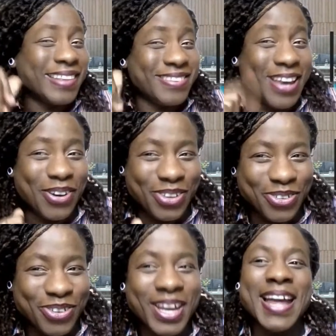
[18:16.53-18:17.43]
tell you,
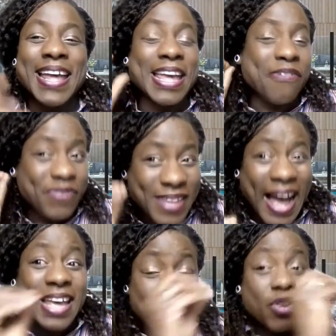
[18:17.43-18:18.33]
if
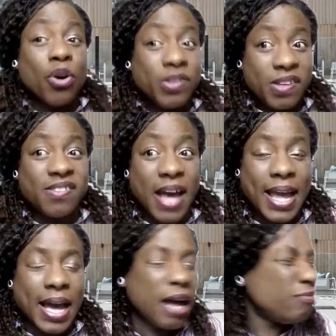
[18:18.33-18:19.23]
that is your
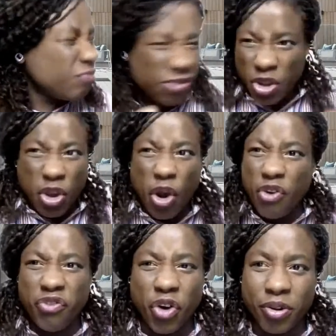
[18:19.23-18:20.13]
desire, go
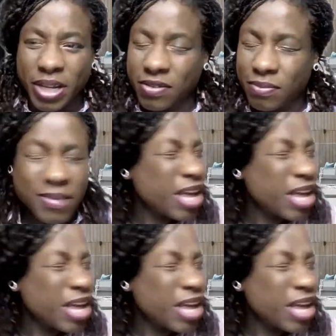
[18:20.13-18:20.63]
for it.